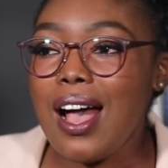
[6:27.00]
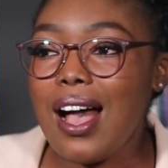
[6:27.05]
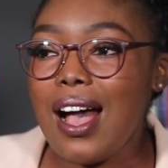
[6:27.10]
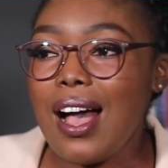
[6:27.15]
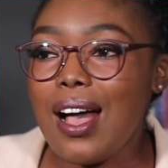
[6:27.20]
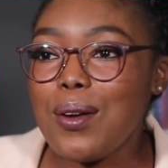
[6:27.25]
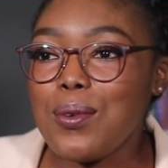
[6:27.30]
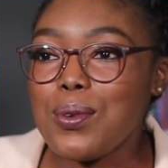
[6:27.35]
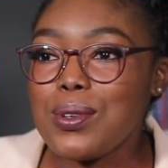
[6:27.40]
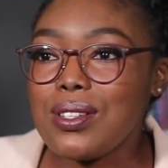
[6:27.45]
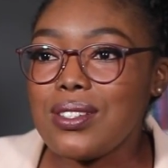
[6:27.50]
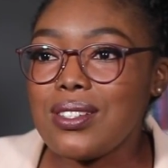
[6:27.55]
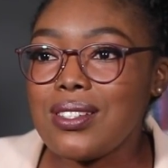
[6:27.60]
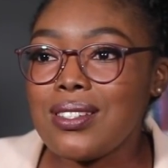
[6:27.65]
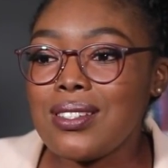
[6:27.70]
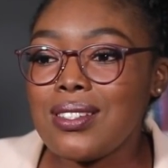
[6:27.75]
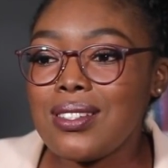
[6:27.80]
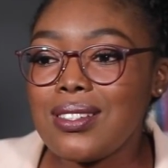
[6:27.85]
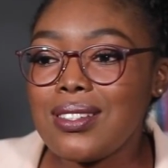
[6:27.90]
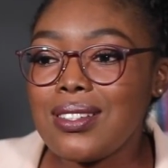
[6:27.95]
I
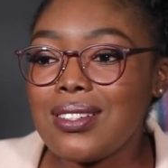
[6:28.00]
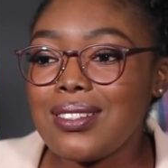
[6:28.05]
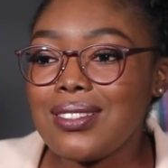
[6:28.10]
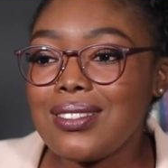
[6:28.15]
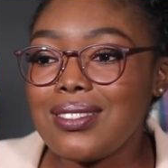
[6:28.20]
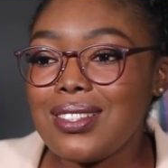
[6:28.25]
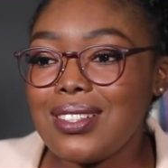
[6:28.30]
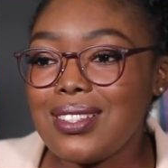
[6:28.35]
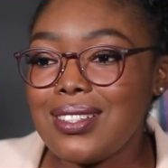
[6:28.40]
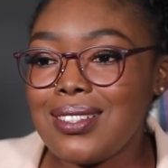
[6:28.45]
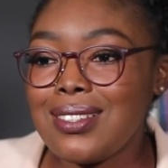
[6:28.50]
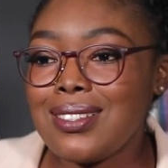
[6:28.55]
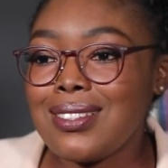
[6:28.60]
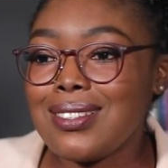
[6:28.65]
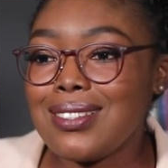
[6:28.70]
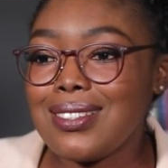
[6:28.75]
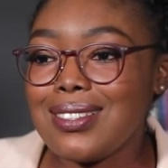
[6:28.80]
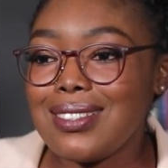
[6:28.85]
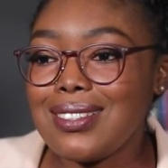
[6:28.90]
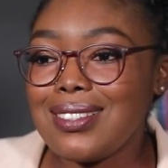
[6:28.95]
was just
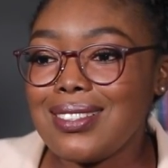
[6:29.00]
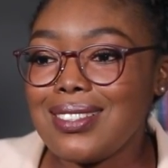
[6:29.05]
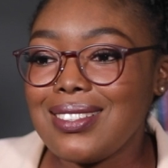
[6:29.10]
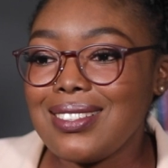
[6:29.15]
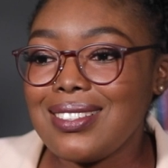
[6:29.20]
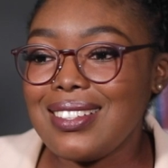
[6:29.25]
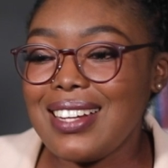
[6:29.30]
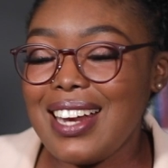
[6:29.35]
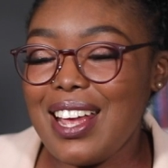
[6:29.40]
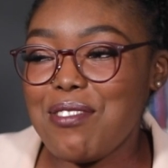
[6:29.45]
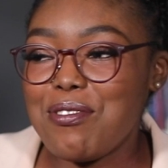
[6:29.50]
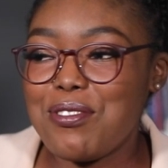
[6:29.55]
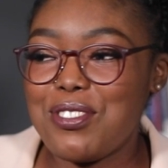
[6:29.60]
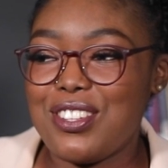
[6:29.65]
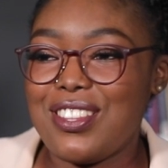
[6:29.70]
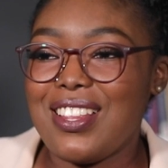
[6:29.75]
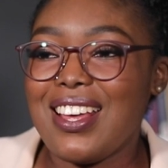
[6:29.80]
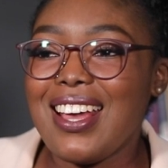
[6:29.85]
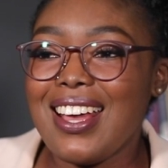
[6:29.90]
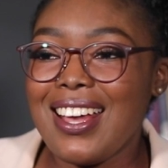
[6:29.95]

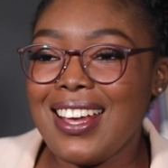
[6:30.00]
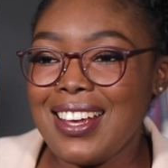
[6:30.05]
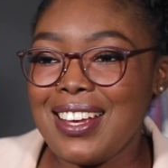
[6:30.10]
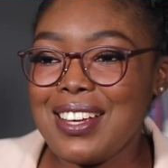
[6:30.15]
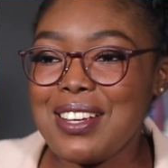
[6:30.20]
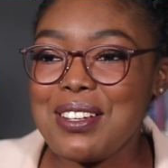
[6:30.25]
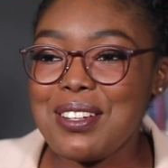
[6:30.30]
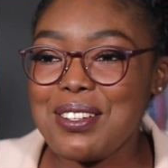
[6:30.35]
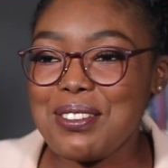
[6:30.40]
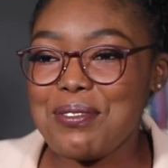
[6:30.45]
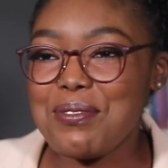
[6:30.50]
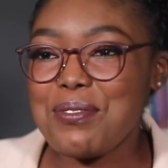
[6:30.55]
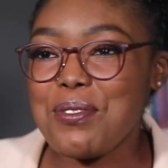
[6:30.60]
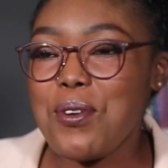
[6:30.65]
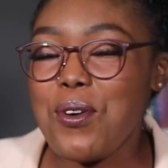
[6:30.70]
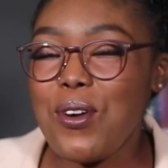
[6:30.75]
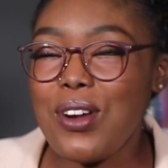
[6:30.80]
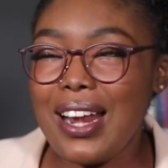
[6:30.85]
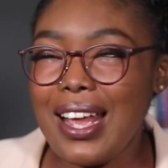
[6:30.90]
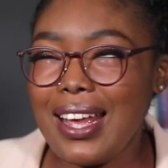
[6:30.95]
left there
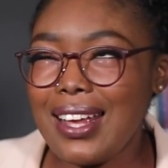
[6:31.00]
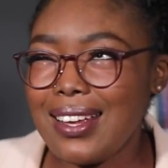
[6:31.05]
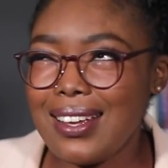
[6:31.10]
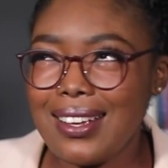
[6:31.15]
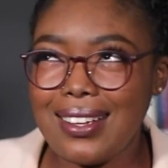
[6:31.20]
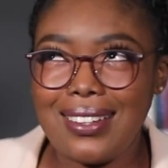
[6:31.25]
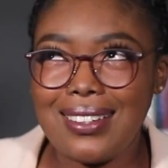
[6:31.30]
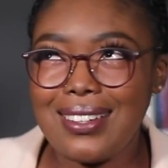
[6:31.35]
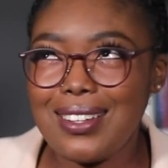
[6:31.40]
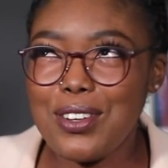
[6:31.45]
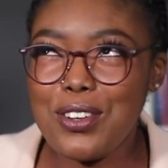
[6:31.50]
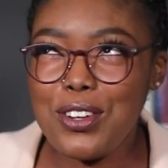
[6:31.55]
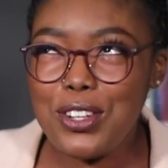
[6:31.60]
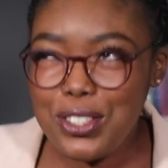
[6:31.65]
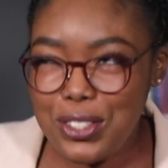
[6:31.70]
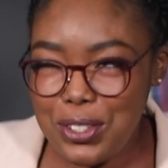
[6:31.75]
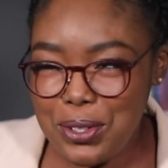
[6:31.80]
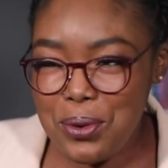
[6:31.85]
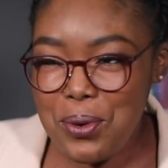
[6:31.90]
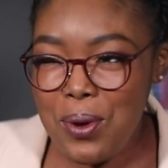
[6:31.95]
for, like, a
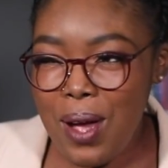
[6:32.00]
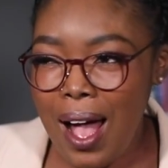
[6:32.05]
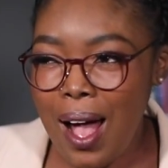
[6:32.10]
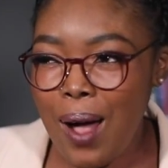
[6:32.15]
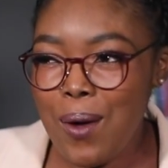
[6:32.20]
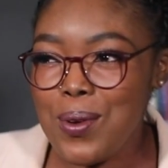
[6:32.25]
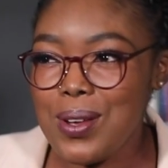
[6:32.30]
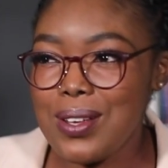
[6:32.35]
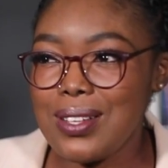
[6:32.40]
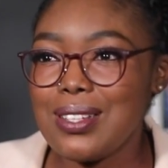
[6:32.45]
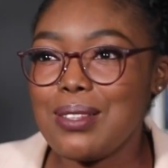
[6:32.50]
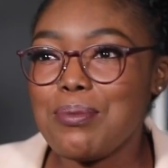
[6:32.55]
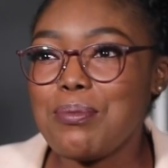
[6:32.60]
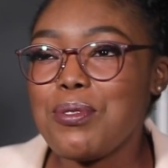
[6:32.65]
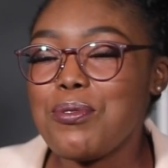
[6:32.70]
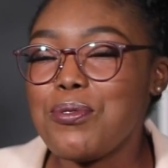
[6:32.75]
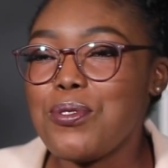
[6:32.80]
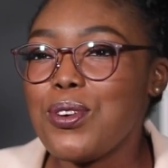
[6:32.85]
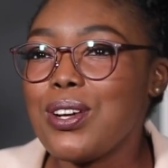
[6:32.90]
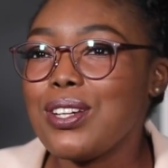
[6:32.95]
good 2 hours
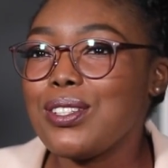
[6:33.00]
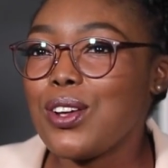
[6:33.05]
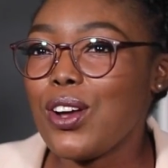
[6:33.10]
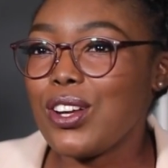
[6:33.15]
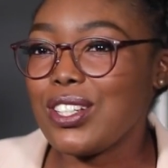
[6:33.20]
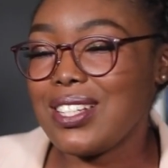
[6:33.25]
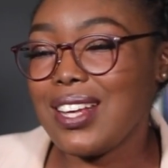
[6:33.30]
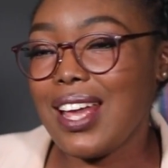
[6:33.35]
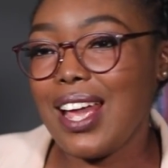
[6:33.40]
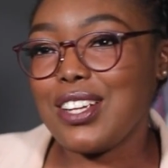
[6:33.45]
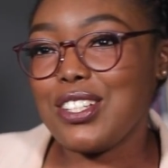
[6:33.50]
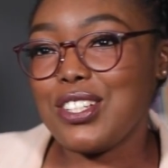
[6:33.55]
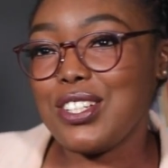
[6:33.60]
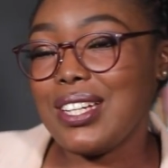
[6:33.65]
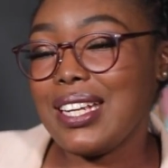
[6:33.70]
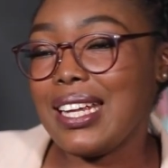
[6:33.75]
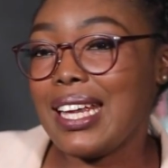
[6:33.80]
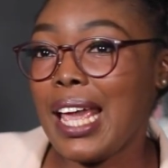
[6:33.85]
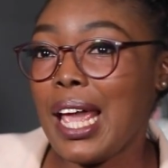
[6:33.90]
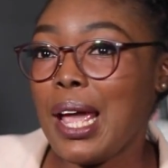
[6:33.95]
before a doctor
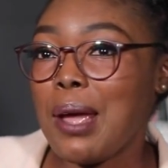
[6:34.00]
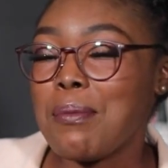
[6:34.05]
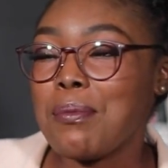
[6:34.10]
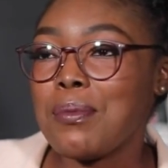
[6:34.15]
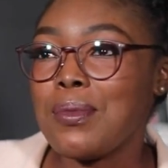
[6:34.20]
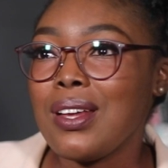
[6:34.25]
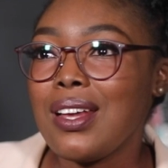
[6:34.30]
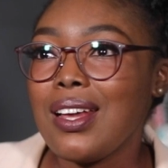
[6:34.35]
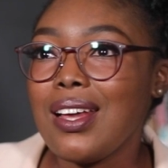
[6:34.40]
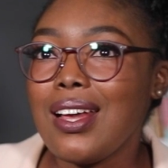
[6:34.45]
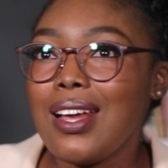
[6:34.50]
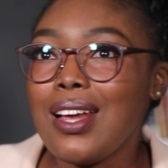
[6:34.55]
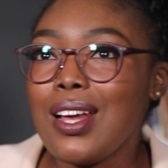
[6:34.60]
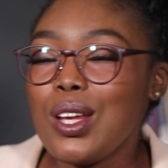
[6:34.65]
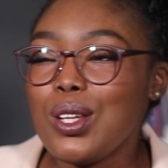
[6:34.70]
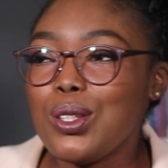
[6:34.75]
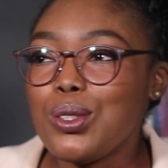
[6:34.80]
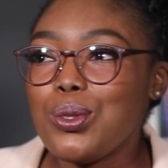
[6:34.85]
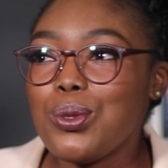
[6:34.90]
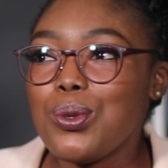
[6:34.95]
actually came
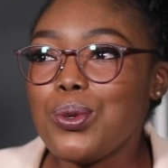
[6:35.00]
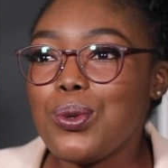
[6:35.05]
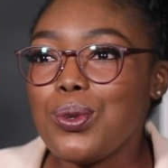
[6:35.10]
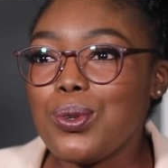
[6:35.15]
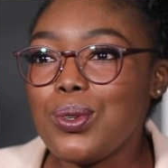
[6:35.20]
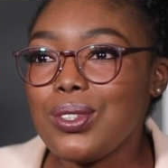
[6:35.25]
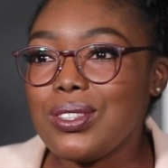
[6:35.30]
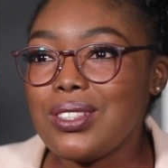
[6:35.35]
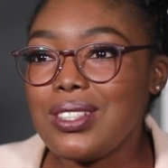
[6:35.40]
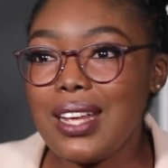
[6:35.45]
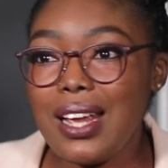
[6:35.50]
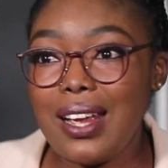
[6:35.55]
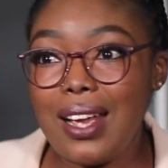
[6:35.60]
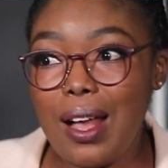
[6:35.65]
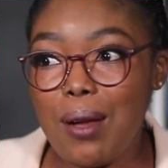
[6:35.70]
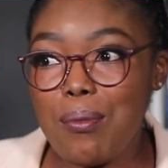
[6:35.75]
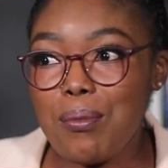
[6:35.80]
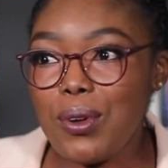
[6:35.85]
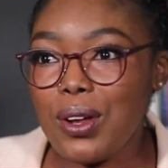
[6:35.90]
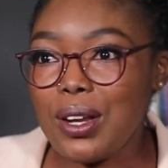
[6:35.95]
to
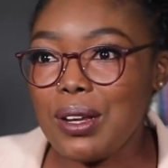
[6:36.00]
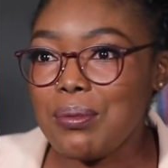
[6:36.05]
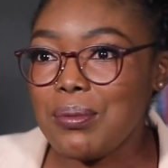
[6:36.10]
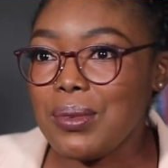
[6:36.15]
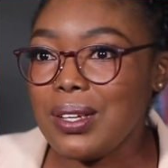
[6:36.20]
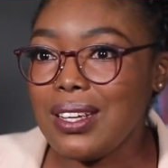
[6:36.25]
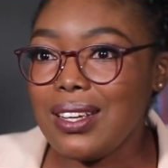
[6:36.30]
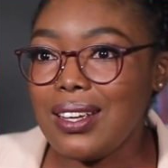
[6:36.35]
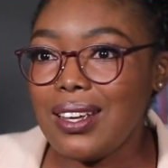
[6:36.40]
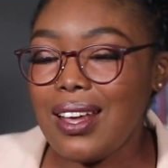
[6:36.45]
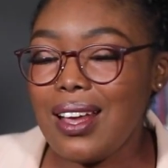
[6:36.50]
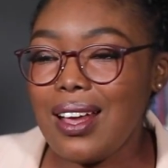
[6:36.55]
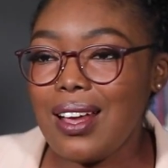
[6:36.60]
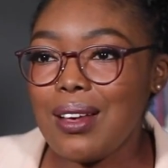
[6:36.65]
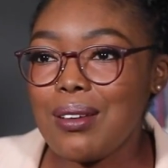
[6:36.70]
check up on me.